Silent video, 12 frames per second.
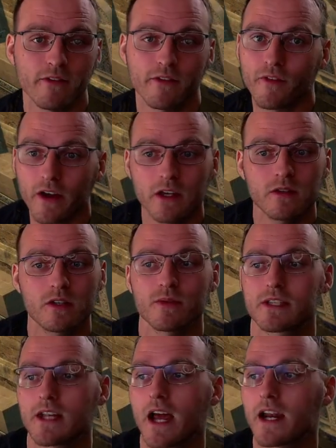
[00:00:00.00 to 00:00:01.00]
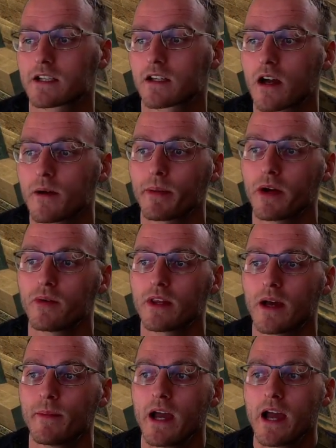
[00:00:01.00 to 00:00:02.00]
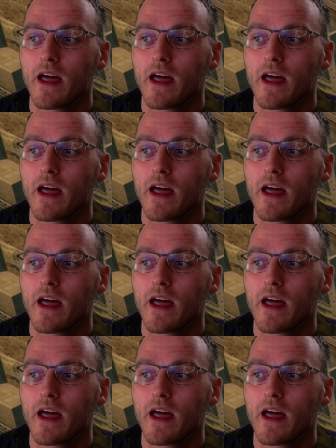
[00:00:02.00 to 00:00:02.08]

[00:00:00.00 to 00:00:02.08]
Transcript: invite you to a static to come play with them,